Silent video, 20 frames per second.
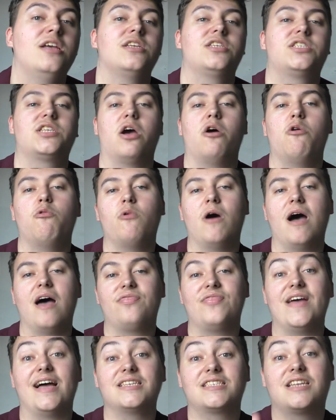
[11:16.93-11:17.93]
So
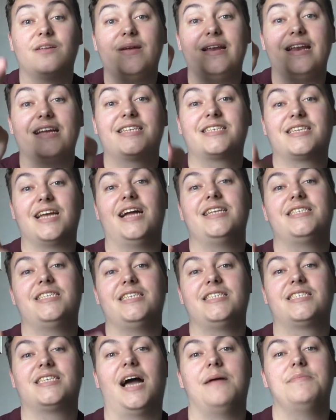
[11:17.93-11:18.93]
uh, that's going to be an
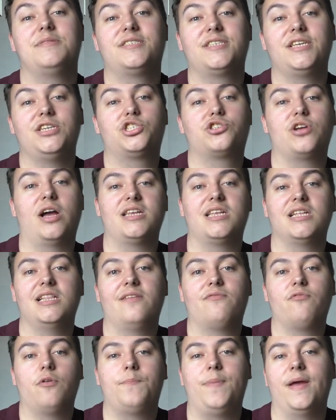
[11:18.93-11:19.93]
exciting time to see track
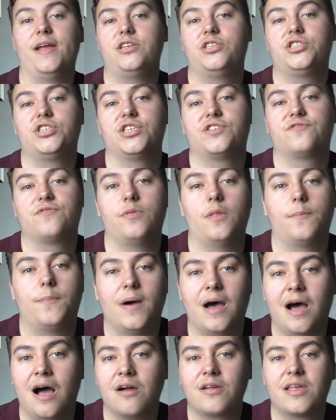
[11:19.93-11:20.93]
delivery pictures from the
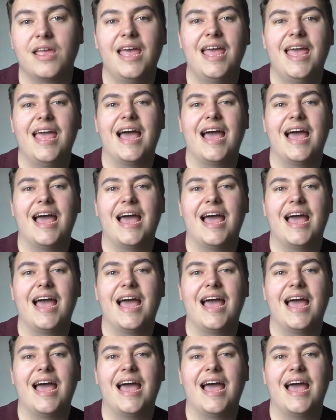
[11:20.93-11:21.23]
park